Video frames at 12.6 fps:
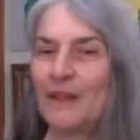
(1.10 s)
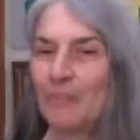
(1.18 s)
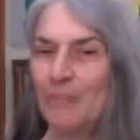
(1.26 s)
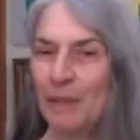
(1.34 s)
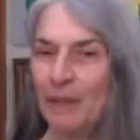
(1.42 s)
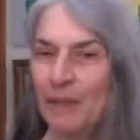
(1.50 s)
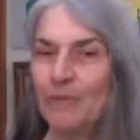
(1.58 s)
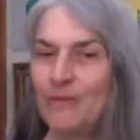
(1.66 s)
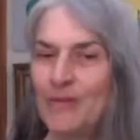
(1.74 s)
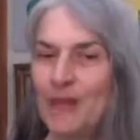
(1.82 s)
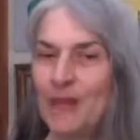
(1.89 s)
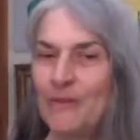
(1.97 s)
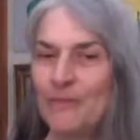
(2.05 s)
People
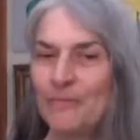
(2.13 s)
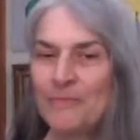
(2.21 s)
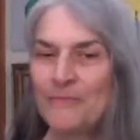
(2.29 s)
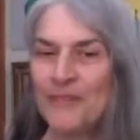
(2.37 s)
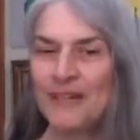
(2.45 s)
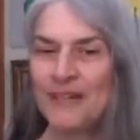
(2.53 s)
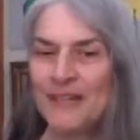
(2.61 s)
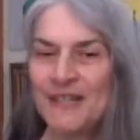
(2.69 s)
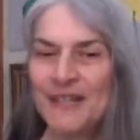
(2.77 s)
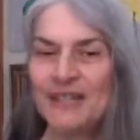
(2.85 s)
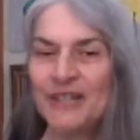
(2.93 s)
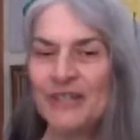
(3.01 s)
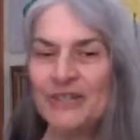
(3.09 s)
know that
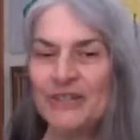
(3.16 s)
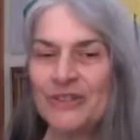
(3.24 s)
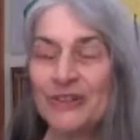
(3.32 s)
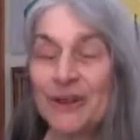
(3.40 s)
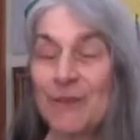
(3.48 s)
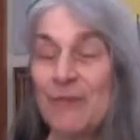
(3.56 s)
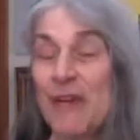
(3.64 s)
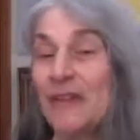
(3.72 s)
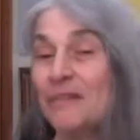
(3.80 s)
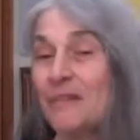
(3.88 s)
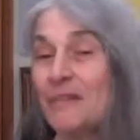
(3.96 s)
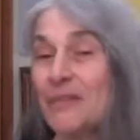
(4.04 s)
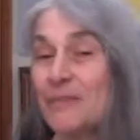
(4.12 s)
addictions are
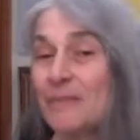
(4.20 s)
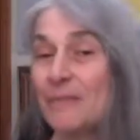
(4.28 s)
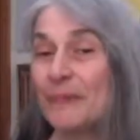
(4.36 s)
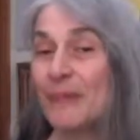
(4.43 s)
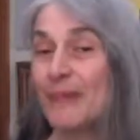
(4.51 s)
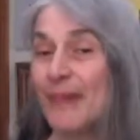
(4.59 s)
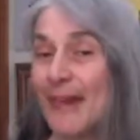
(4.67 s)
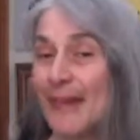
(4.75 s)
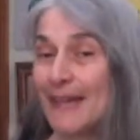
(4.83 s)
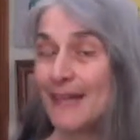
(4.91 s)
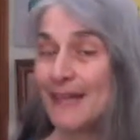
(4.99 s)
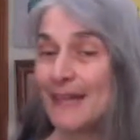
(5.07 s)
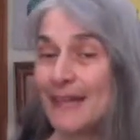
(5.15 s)
bad for them,
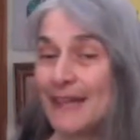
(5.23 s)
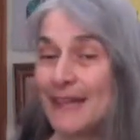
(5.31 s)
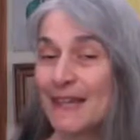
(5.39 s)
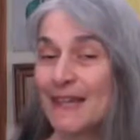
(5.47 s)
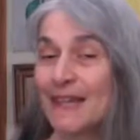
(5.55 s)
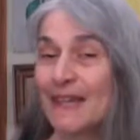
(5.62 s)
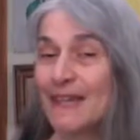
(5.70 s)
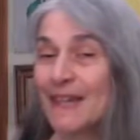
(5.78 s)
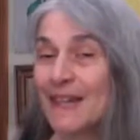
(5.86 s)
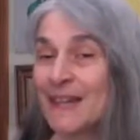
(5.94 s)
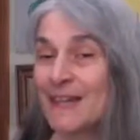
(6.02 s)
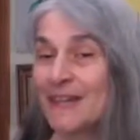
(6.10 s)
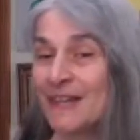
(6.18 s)
yet they
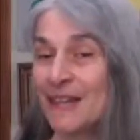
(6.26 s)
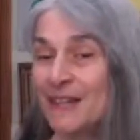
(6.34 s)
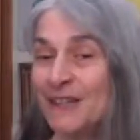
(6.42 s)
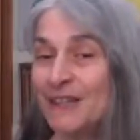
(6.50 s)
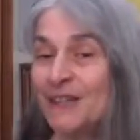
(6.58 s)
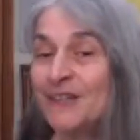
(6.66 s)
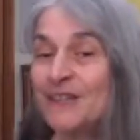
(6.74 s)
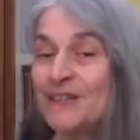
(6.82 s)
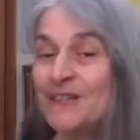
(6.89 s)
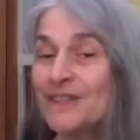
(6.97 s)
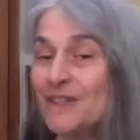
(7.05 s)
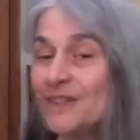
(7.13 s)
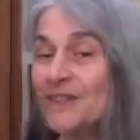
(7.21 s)
continue to
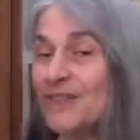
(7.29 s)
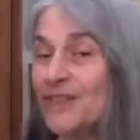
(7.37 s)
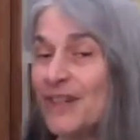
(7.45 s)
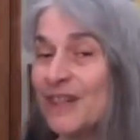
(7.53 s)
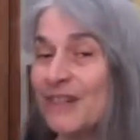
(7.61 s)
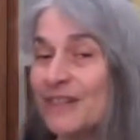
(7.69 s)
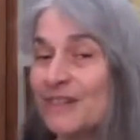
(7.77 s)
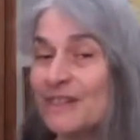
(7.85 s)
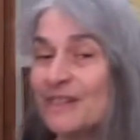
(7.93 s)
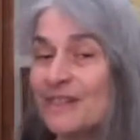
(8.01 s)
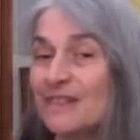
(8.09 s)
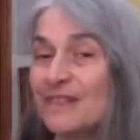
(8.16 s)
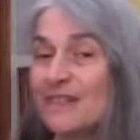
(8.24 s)
do things
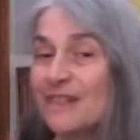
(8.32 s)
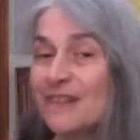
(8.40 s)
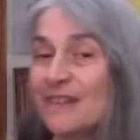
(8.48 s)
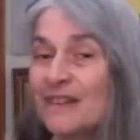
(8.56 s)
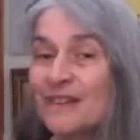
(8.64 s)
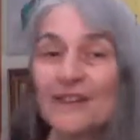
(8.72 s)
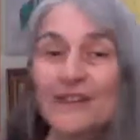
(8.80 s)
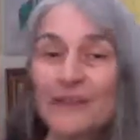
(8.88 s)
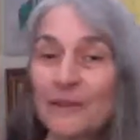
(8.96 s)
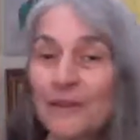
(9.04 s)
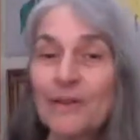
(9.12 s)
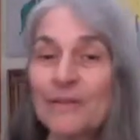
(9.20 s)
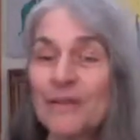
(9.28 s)
that they don't
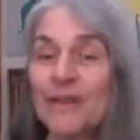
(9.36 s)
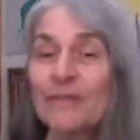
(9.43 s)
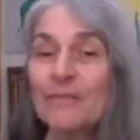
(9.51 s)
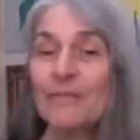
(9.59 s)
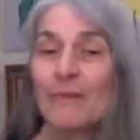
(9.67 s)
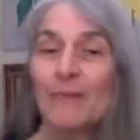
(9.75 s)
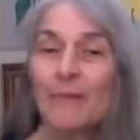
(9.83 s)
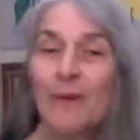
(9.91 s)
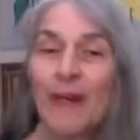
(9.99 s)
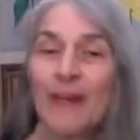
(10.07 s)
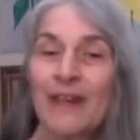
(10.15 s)
hurt them. Why?